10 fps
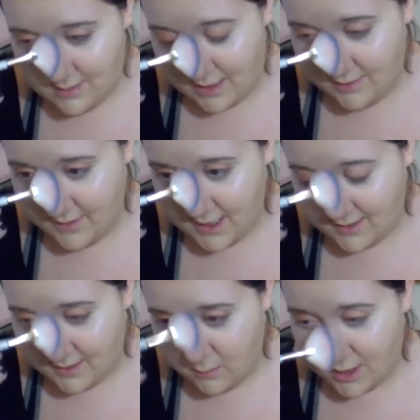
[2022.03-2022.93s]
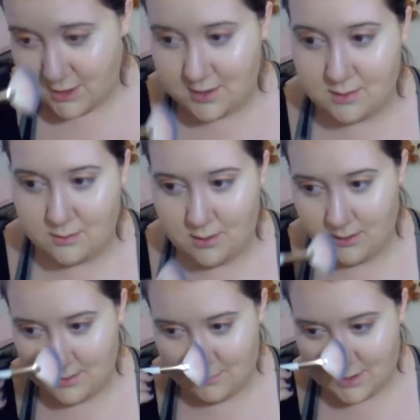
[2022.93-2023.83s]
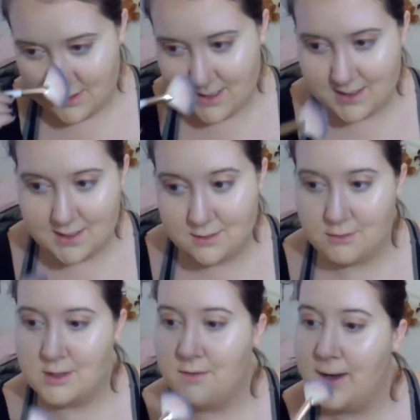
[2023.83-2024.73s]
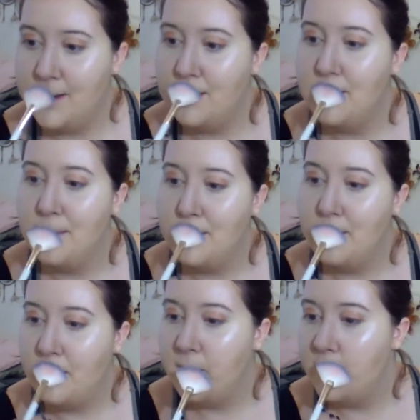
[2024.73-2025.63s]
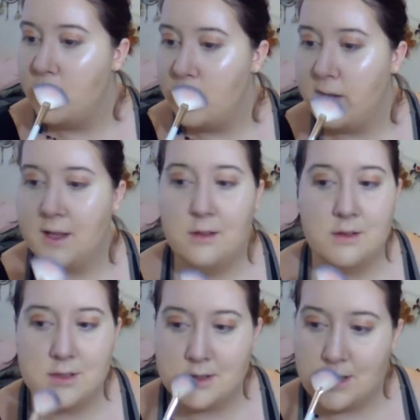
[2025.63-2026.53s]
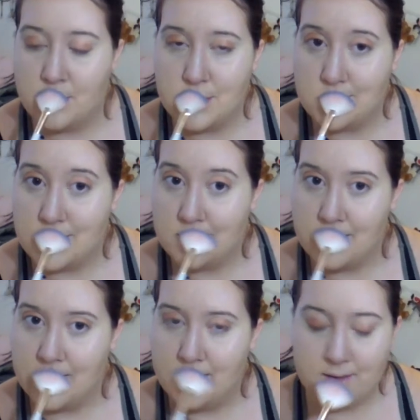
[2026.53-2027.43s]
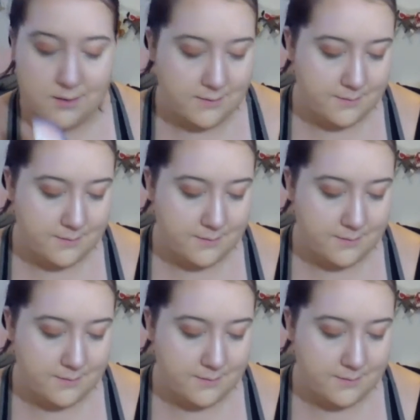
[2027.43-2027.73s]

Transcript: I don't even technically watch tutorials. I'm just like, this looks fun. And I'll like skip straight to the end.